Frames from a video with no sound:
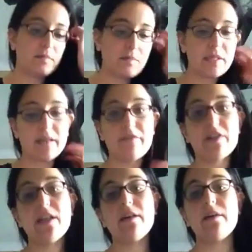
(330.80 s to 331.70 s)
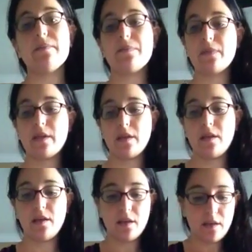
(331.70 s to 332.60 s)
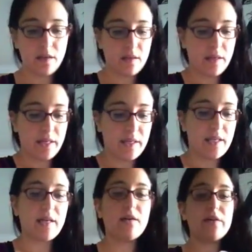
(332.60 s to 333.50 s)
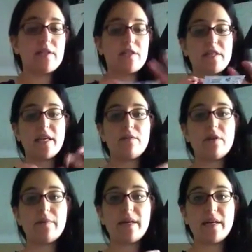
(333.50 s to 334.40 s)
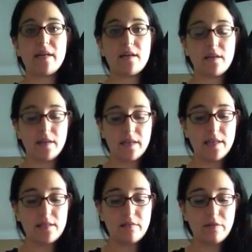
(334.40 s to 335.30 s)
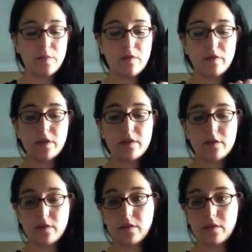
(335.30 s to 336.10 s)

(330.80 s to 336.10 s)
Put that for later. And then I always just take one of my adhesive removers.